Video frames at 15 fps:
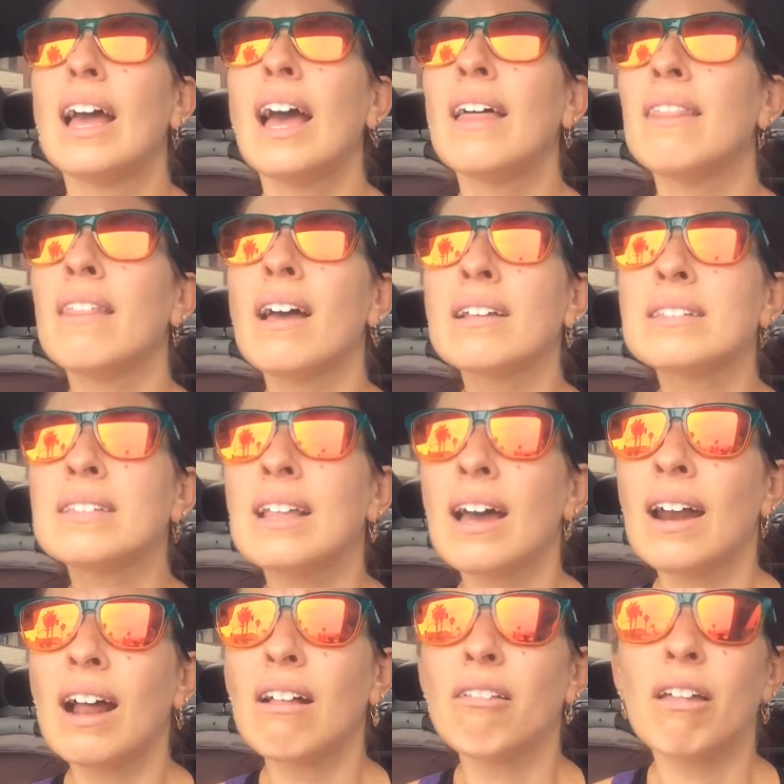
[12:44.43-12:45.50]
And that's
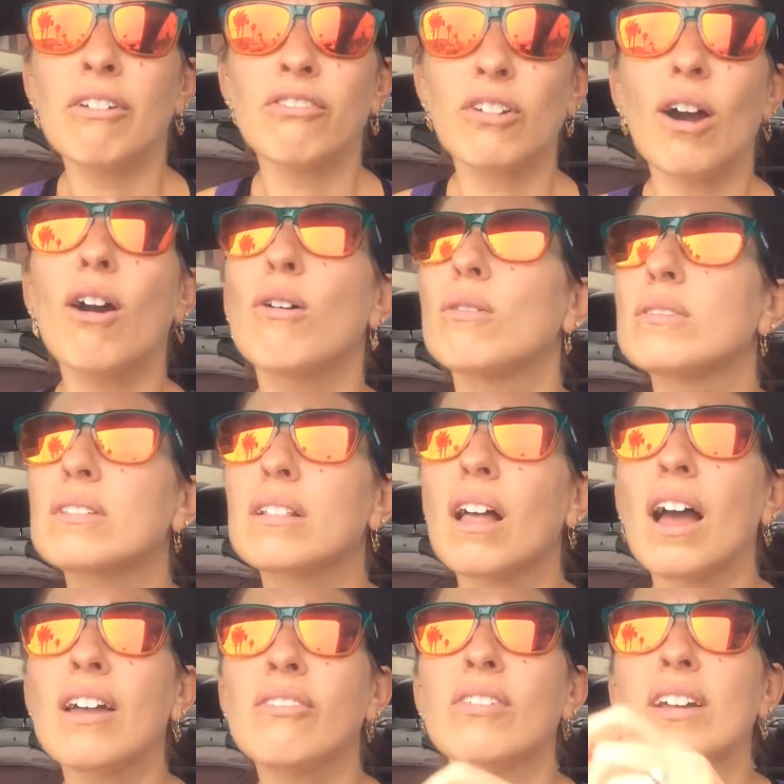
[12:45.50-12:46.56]
not how life goes.
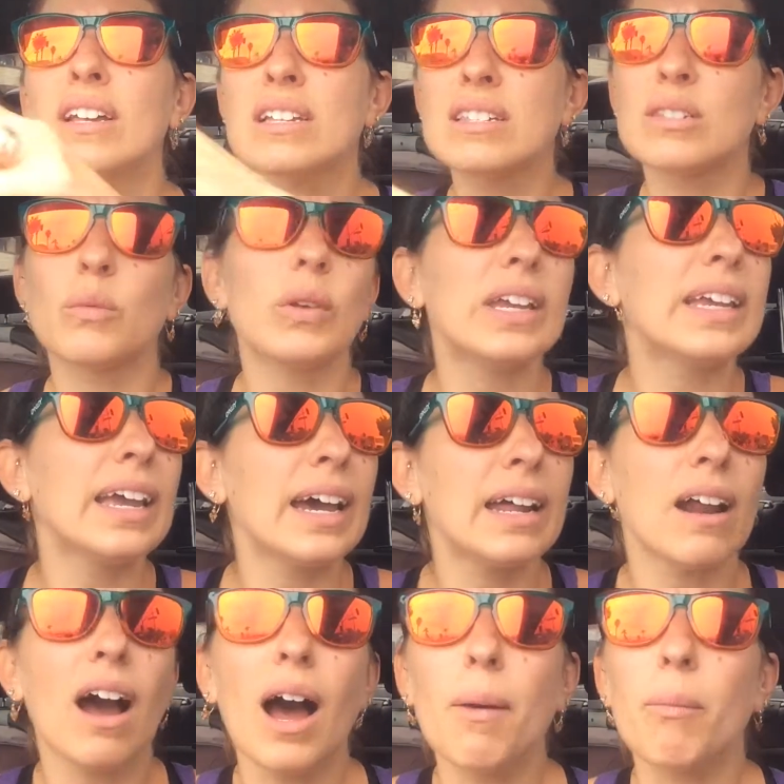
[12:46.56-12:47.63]
Life is, we
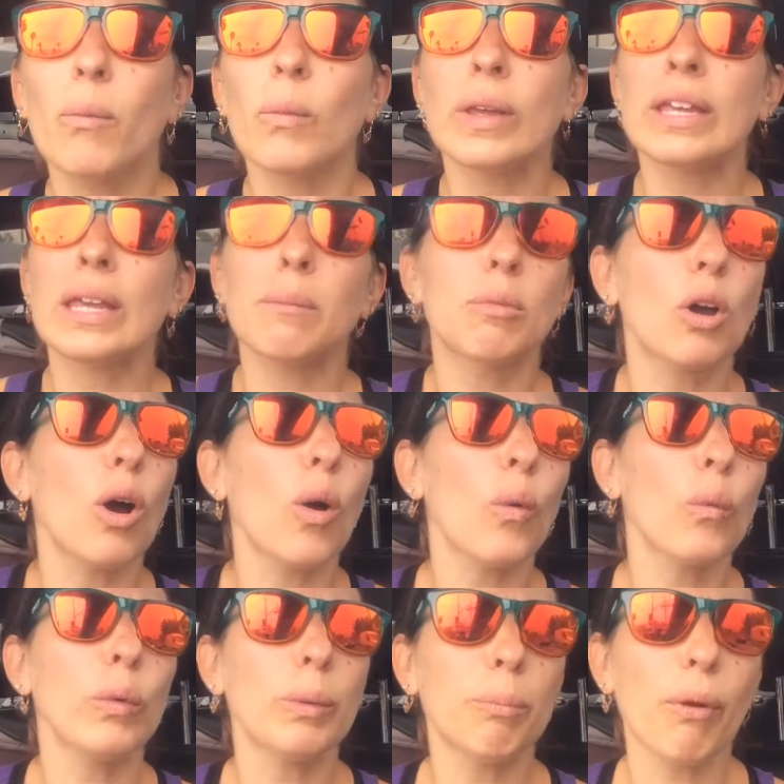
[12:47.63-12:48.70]
get up, we keep
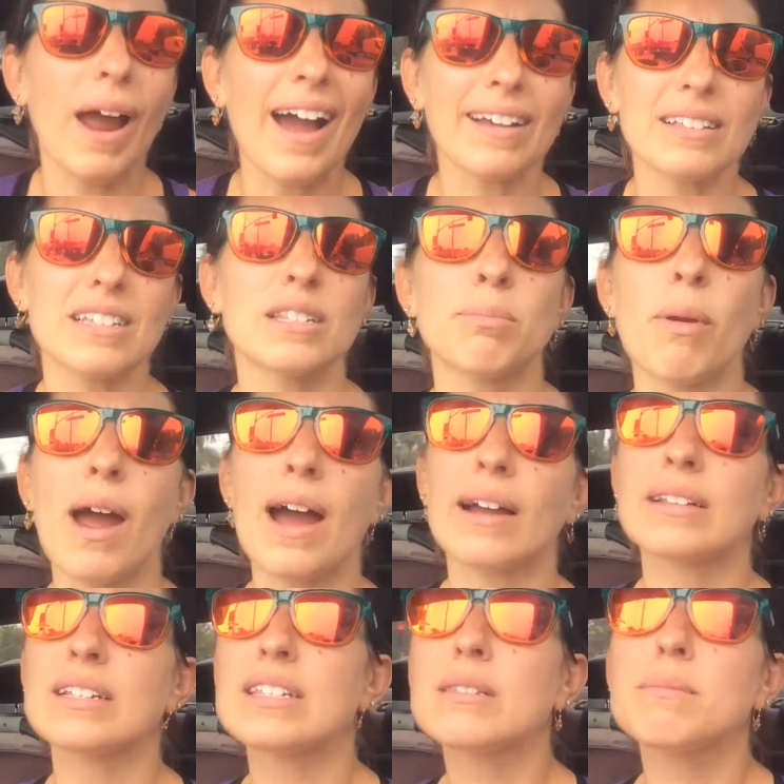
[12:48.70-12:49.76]
going, we practice.
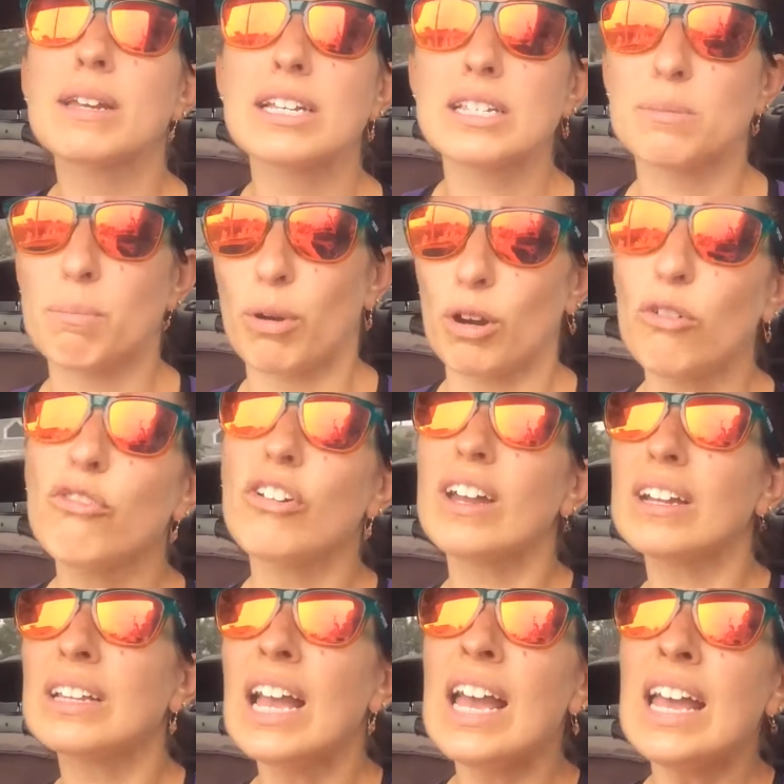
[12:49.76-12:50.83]
Practice makes
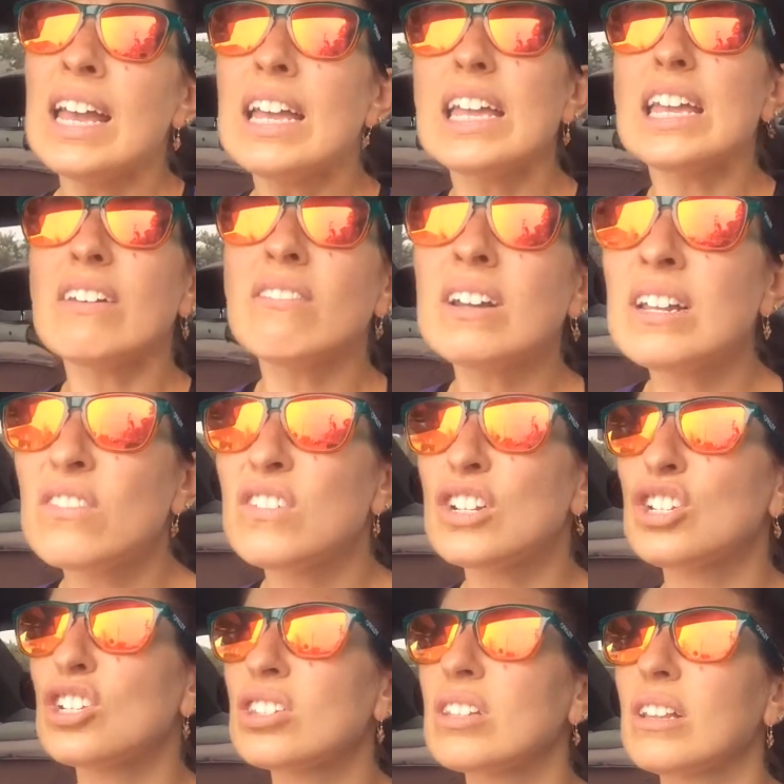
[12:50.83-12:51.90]
perfect, even if
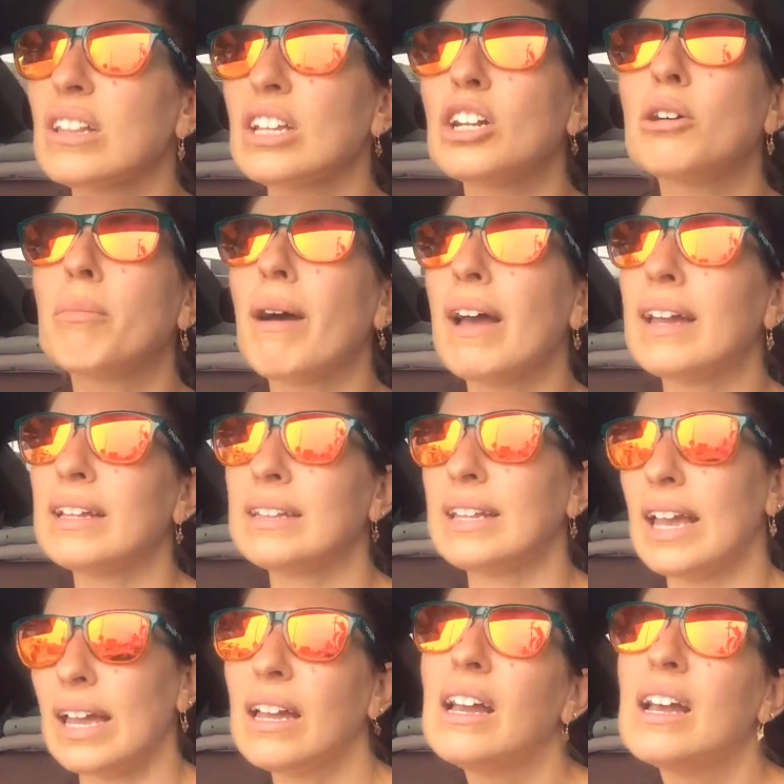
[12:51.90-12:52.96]
it's just a little by a
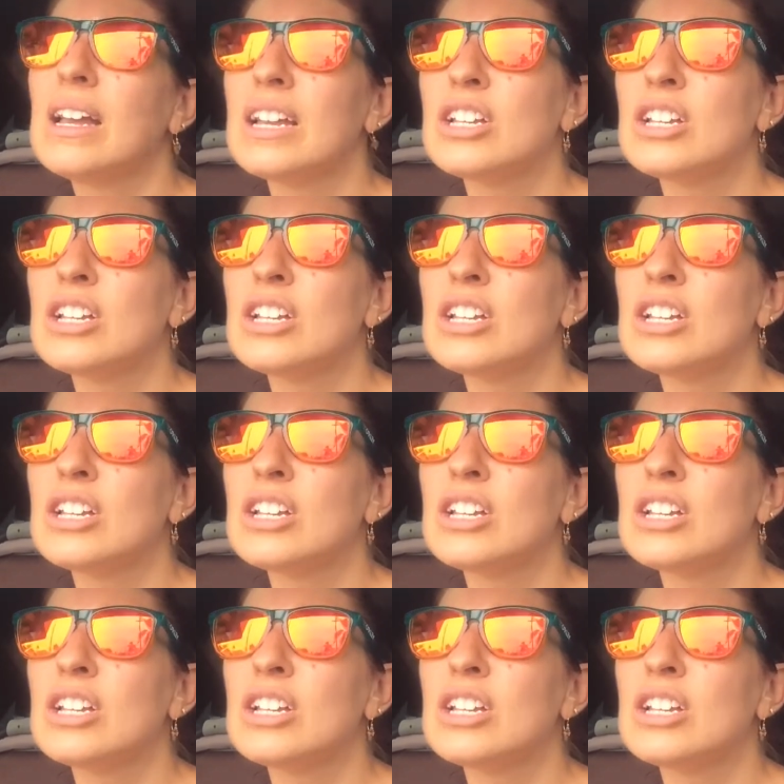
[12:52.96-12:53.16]
day.